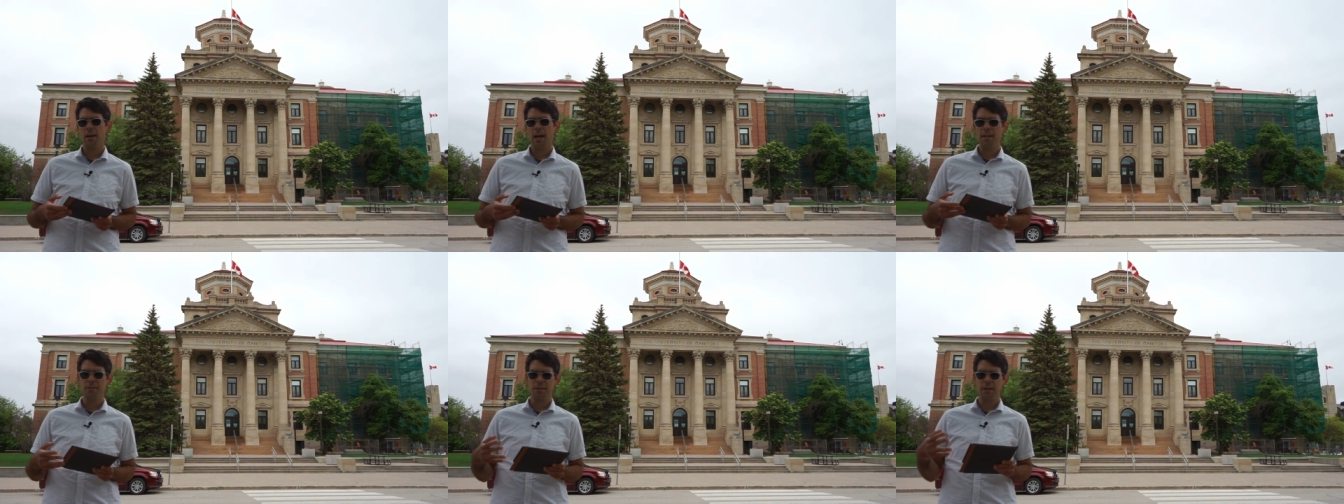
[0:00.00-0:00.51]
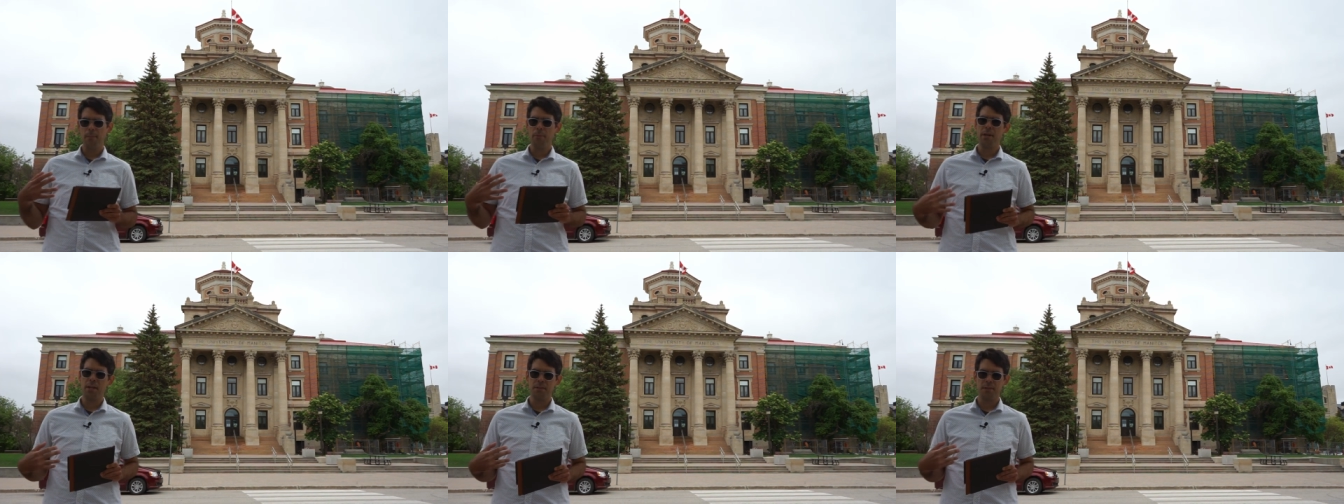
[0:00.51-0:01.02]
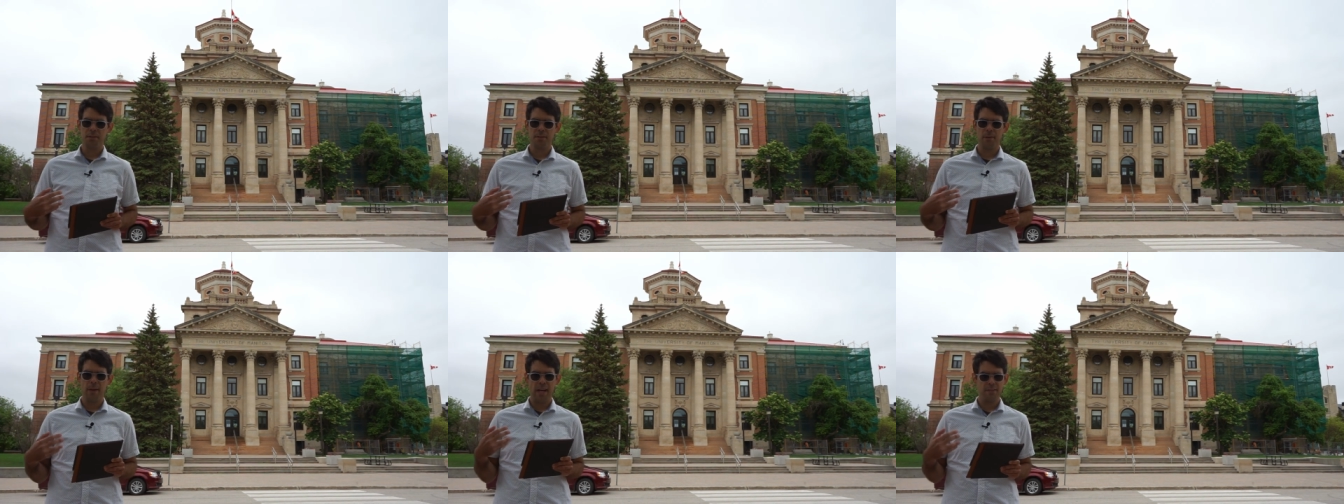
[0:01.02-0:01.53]
as an operating
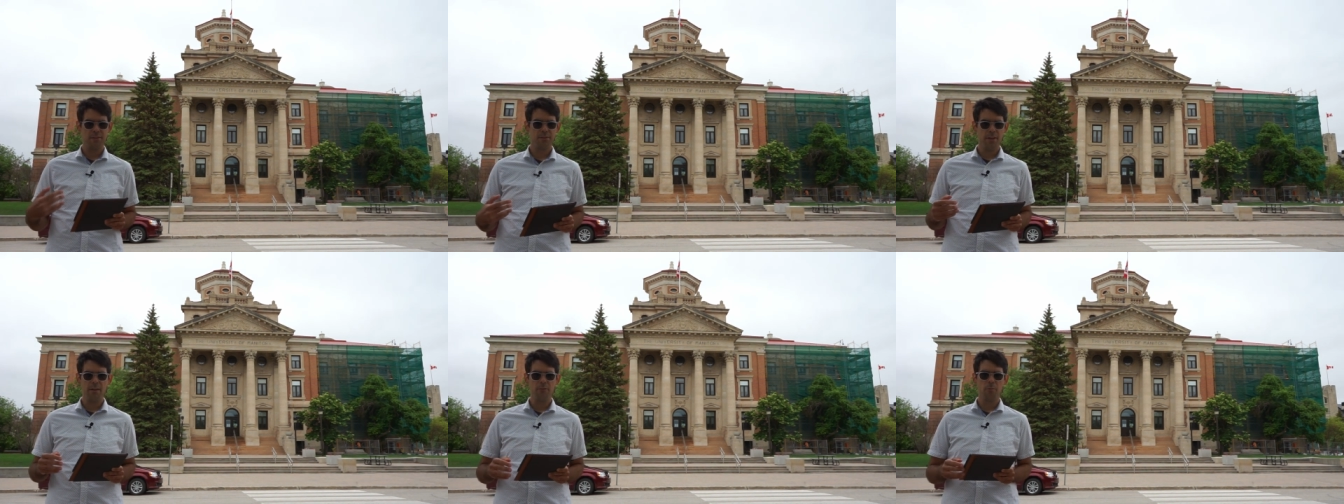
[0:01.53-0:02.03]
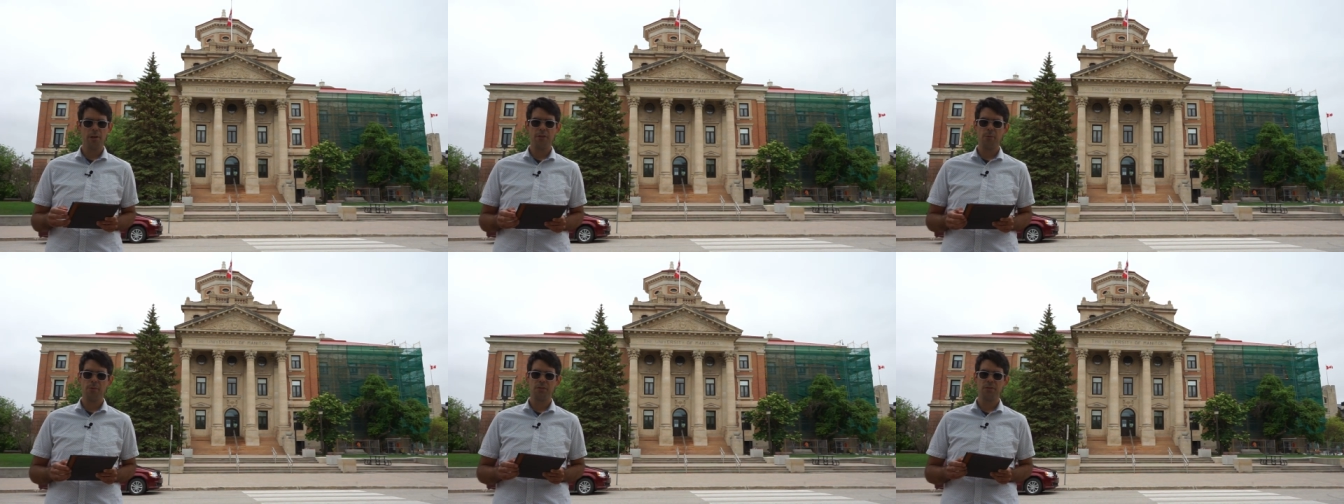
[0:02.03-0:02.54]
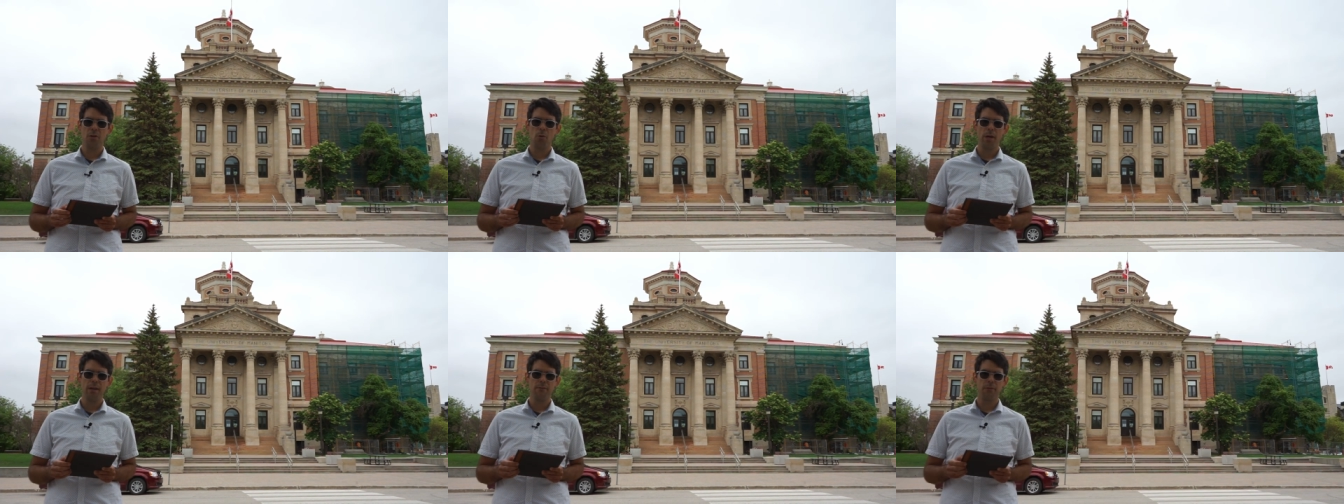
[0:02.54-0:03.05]
system, as software, there was no
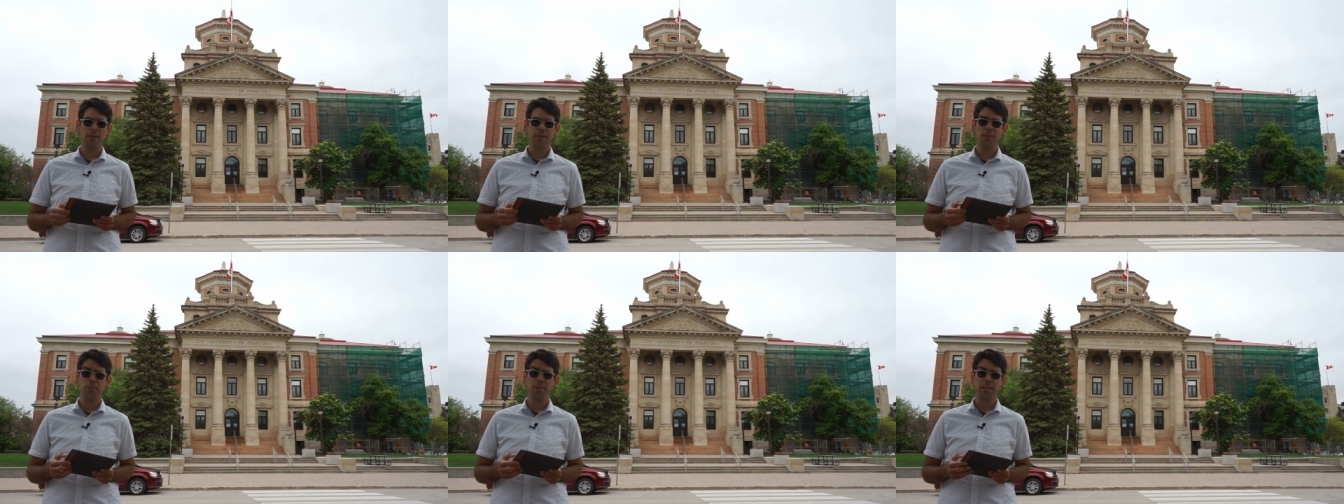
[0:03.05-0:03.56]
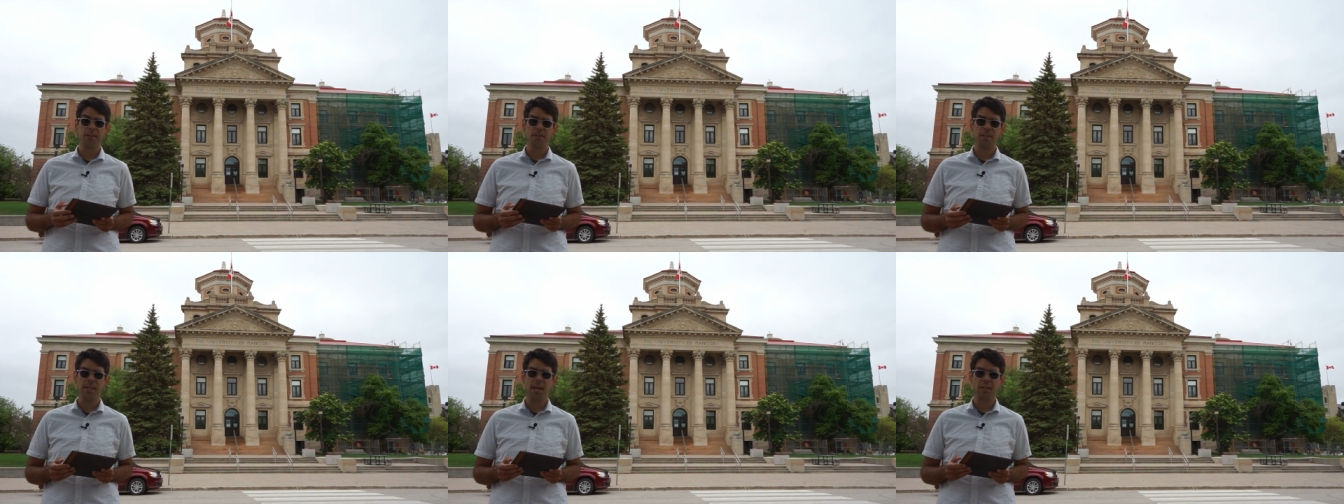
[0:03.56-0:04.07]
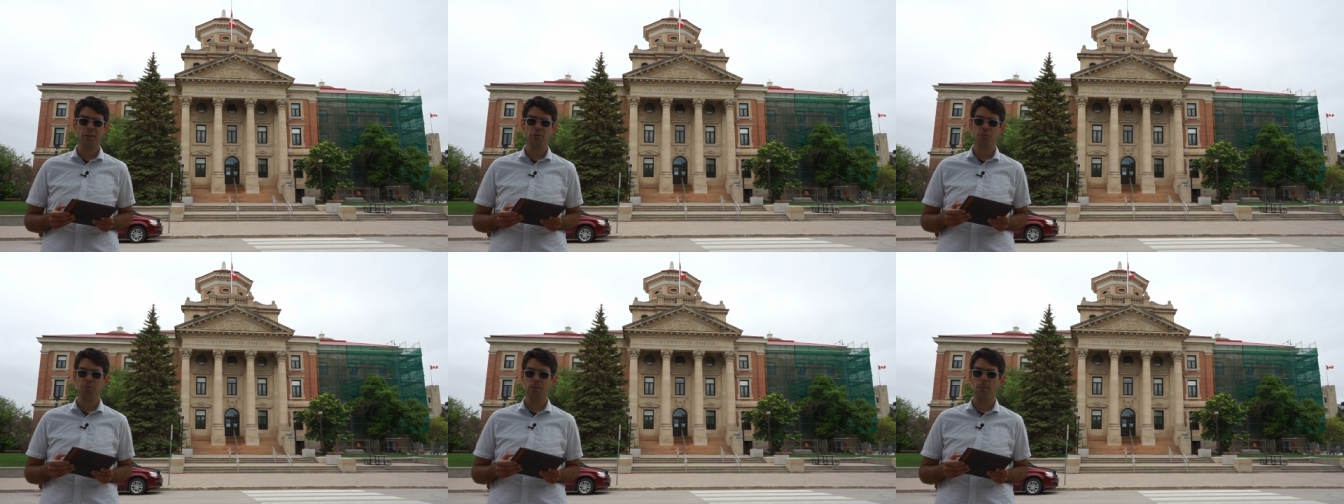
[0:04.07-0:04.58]
way for us really to get
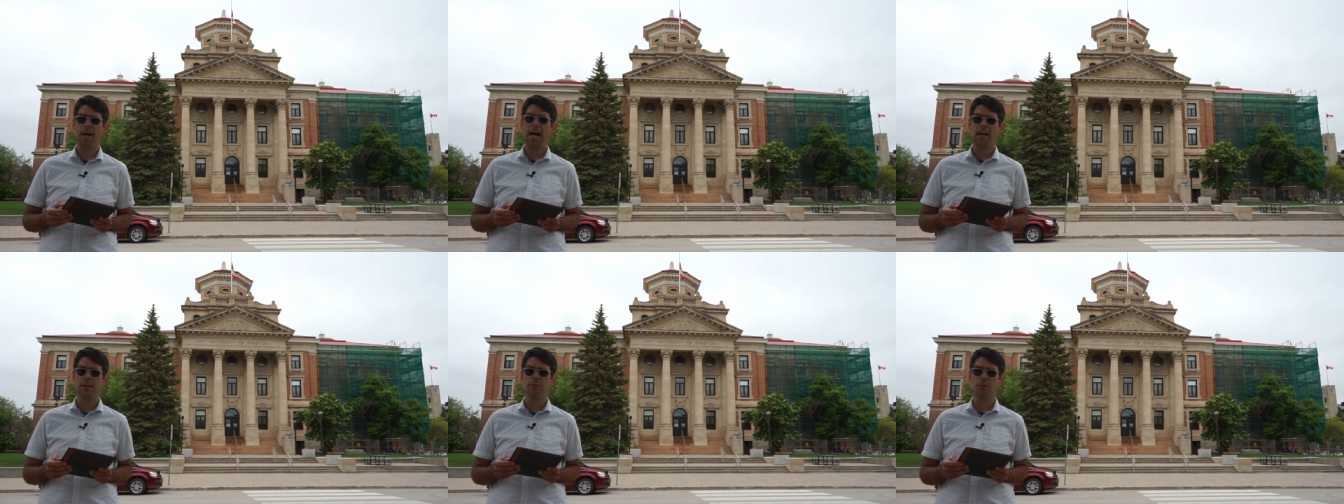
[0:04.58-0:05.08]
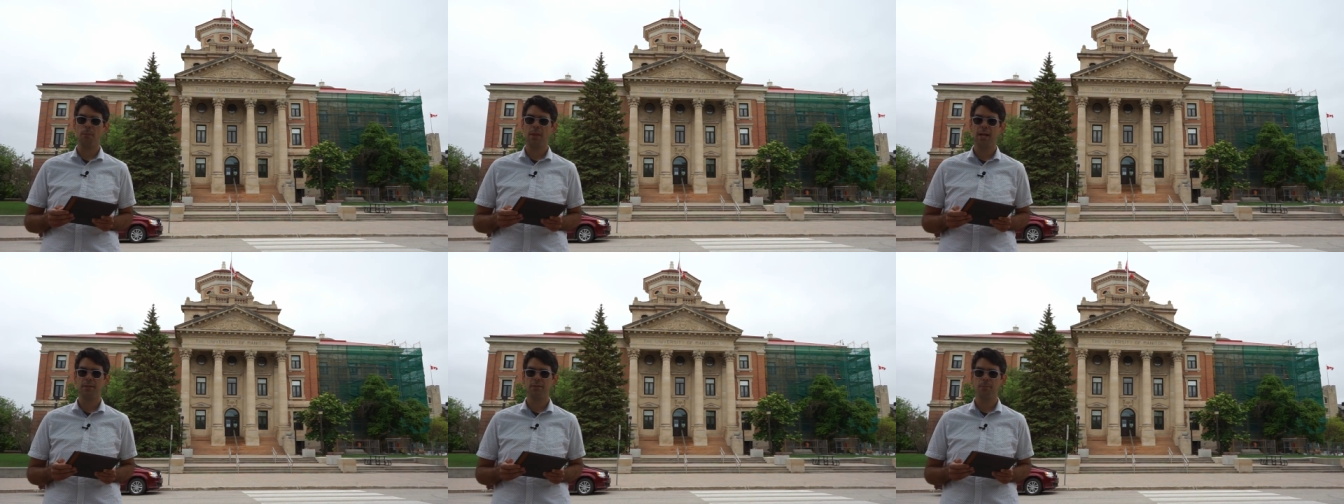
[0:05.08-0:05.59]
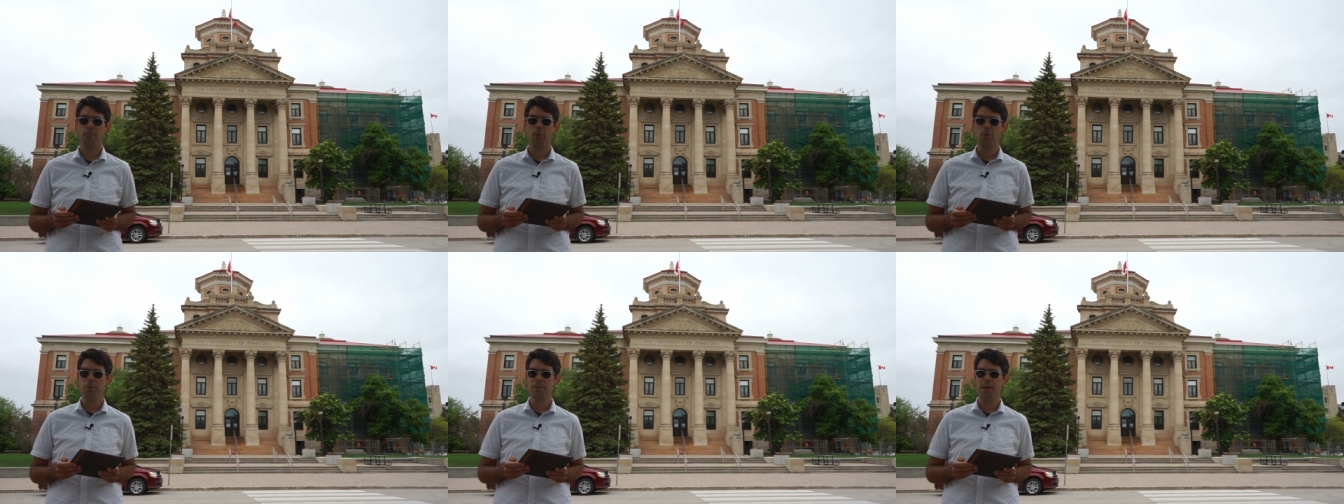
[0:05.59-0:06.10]
control back from that
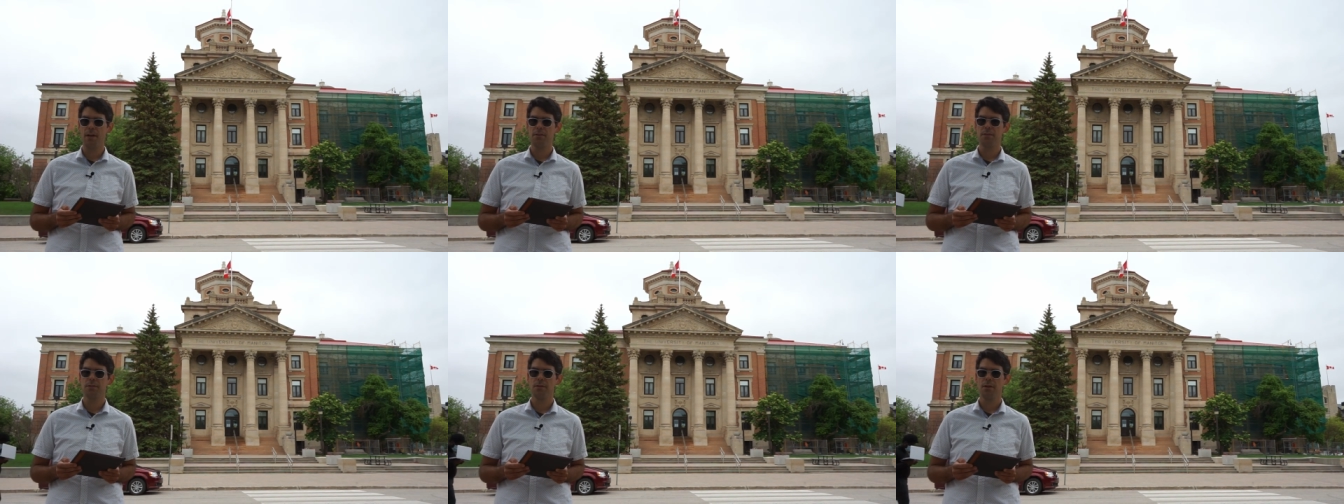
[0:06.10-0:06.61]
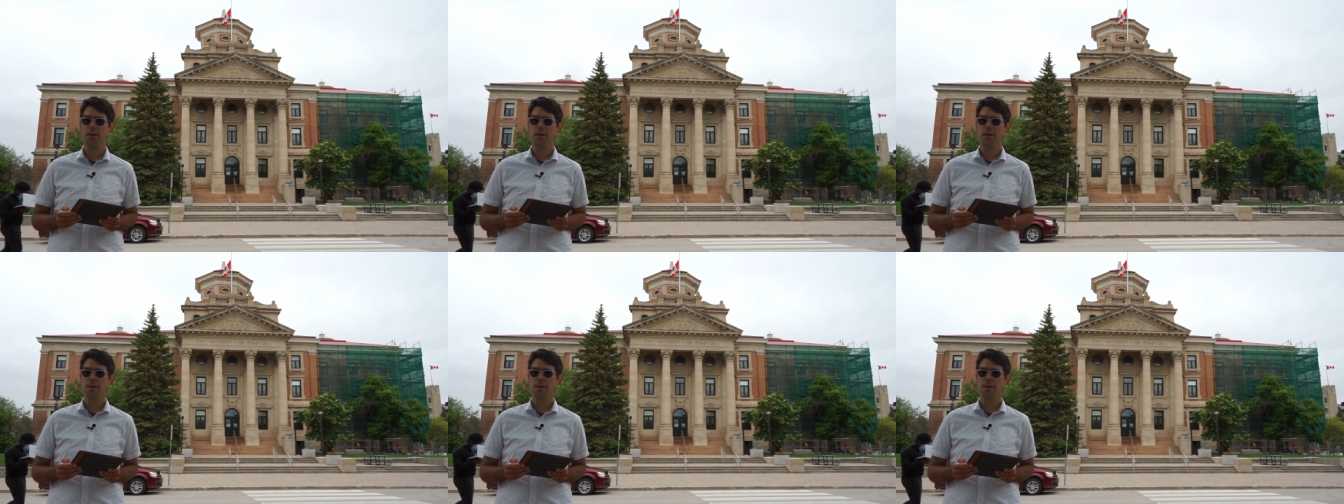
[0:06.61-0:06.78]
process.